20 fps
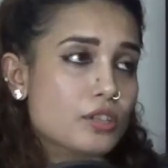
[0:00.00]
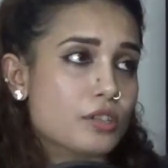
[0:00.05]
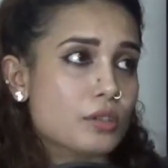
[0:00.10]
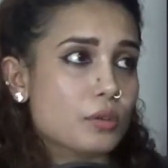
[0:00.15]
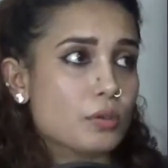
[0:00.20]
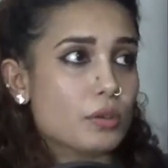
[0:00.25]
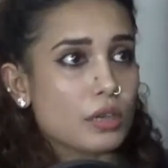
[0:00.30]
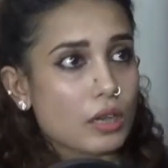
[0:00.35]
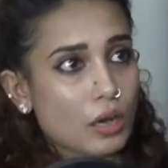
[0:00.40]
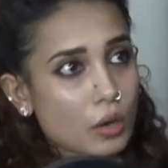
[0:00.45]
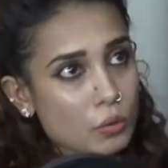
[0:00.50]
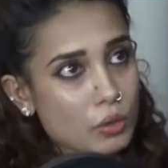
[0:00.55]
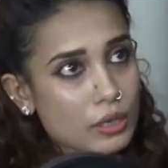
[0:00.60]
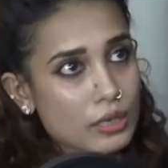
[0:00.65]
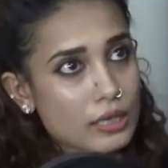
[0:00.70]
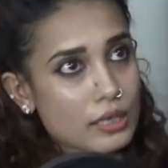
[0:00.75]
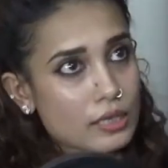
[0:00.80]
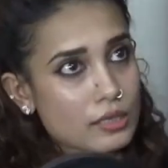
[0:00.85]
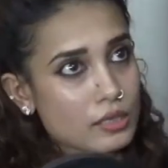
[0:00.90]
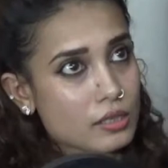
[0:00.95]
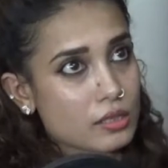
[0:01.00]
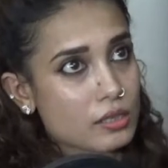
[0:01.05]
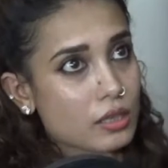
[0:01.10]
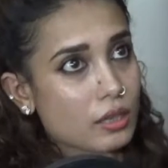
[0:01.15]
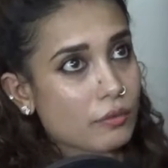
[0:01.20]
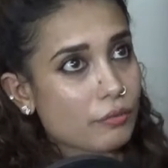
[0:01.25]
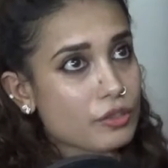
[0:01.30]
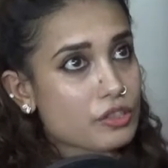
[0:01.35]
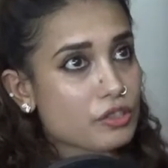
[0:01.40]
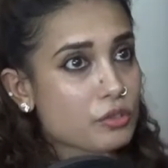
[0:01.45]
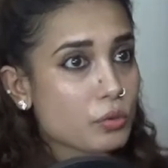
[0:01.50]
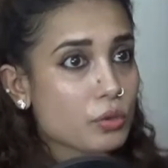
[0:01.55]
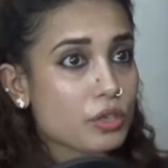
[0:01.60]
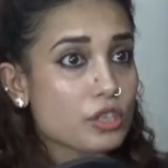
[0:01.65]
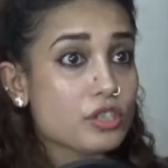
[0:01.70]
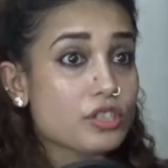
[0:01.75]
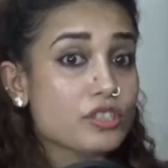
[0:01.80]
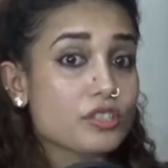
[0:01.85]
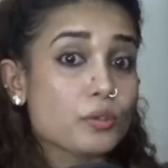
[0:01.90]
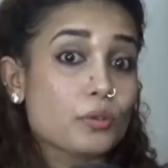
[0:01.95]
So nowadays, if a
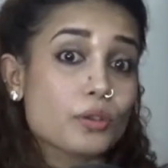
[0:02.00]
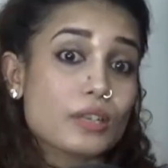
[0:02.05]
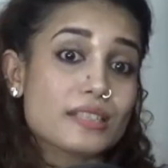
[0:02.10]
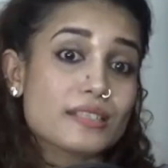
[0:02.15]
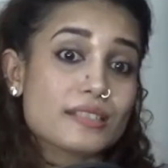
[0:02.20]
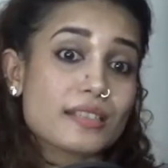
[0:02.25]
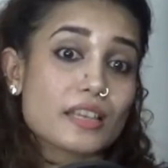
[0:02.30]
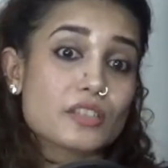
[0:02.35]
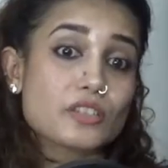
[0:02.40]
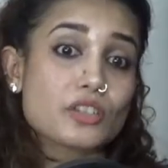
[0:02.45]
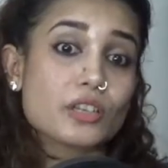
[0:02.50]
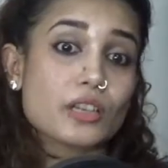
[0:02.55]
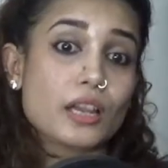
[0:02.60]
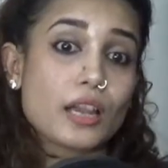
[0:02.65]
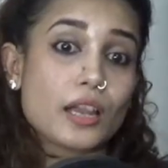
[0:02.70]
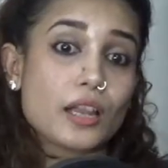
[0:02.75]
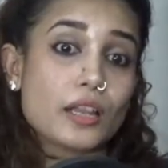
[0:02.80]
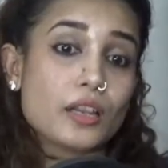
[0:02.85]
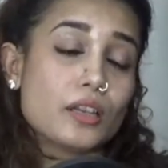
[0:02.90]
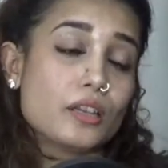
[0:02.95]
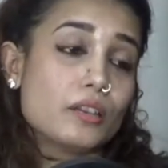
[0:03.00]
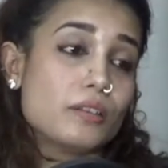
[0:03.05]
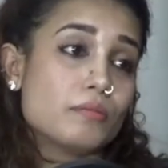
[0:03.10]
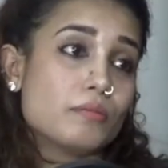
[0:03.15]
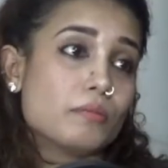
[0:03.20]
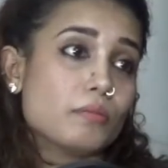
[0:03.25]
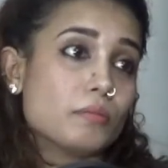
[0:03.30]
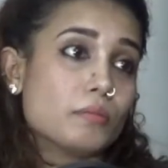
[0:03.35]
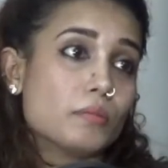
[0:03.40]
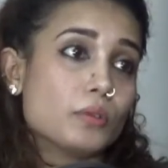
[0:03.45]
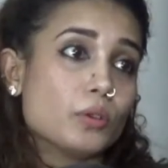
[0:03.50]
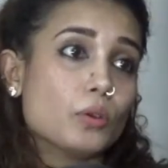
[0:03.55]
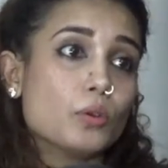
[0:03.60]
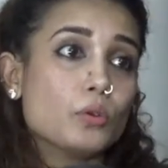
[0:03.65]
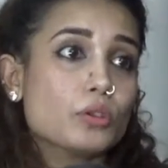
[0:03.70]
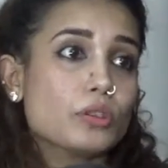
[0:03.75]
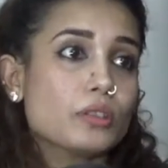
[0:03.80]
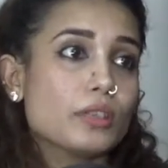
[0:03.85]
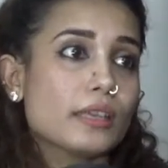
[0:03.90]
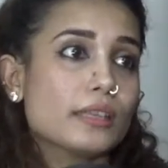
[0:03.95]
student is good at sketching, I
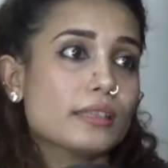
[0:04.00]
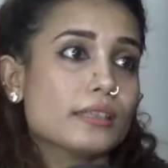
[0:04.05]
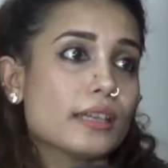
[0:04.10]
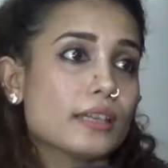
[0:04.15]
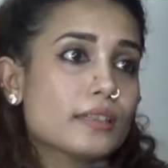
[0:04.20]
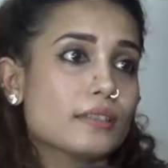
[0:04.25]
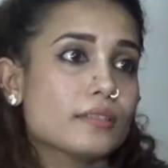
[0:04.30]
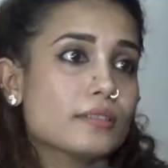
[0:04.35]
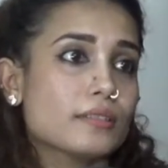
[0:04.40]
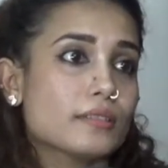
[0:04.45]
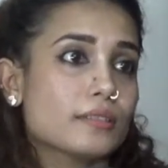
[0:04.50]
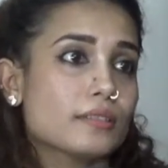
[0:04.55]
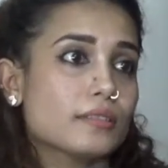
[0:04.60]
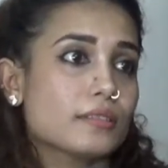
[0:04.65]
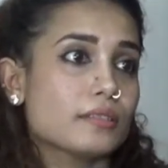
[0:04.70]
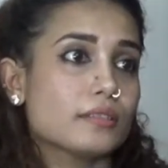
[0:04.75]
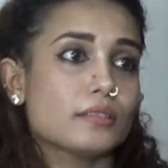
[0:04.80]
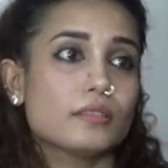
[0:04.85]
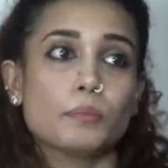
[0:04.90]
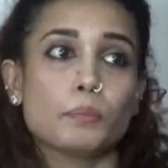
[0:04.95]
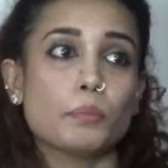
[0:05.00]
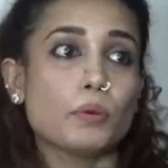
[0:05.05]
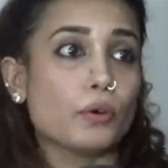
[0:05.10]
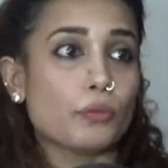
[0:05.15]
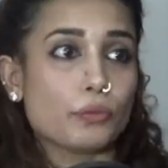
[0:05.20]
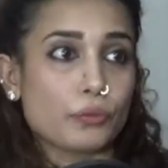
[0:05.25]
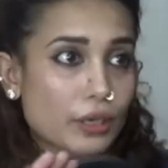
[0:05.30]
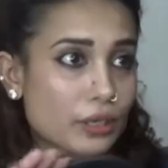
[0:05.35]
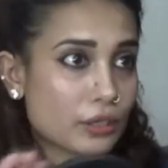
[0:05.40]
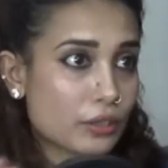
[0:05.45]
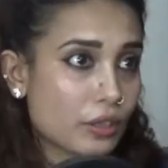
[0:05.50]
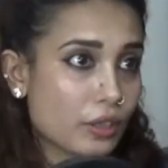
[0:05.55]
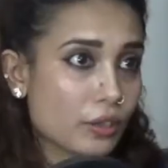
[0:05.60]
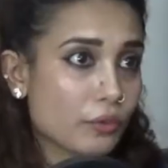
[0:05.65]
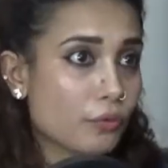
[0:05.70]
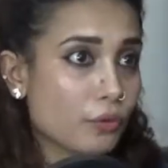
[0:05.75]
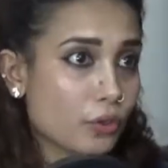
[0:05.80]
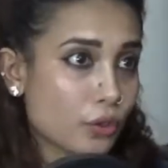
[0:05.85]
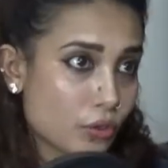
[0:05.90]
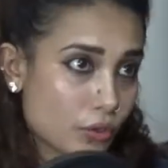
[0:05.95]
don't think that is the perfect thing
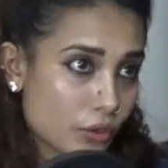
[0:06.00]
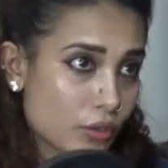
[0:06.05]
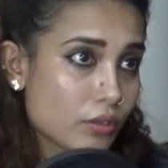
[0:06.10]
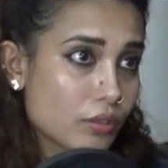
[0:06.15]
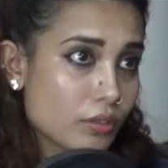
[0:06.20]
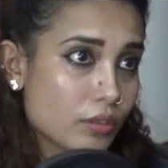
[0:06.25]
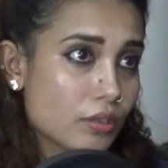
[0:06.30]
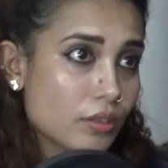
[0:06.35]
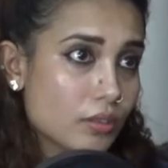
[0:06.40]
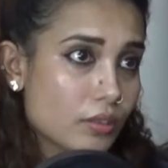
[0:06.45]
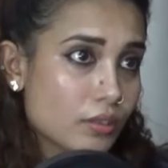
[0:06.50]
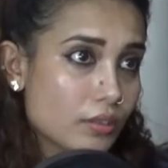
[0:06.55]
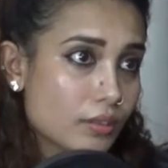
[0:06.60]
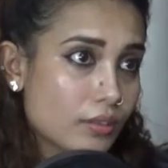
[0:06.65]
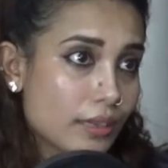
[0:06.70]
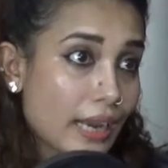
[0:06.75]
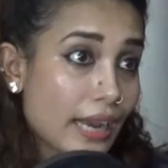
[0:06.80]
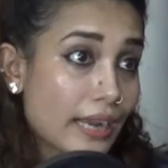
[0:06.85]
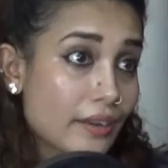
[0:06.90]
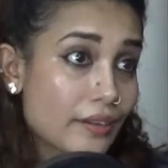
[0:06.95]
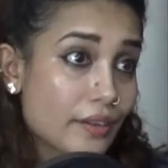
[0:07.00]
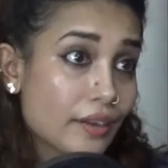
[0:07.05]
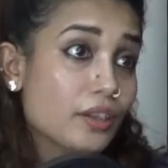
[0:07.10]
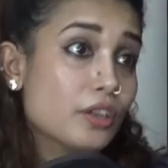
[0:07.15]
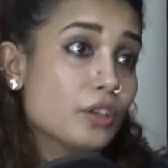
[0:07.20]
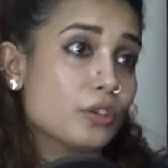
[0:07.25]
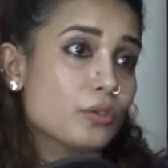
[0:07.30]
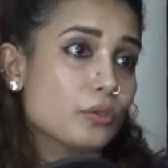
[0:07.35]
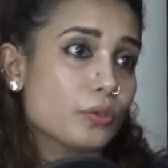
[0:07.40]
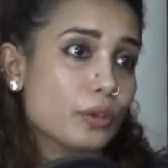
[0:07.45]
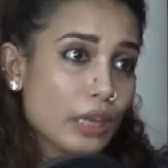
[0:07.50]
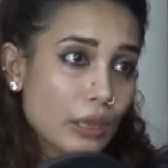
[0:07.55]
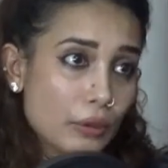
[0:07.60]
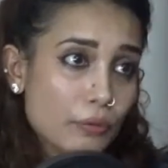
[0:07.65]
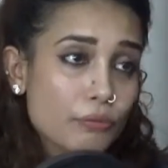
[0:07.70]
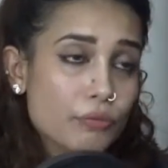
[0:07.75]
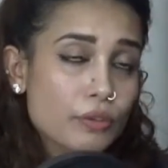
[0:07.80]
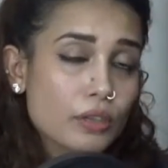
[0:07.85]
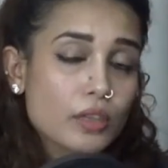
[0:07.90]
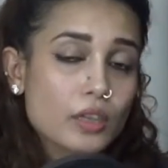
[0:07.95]
for entering into N I
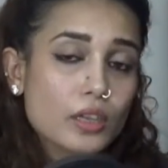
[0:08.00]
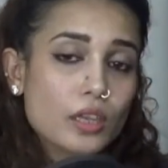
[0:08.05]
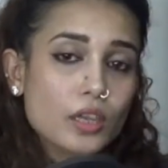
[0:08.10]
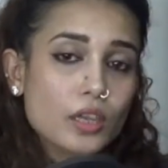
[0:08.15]
F T.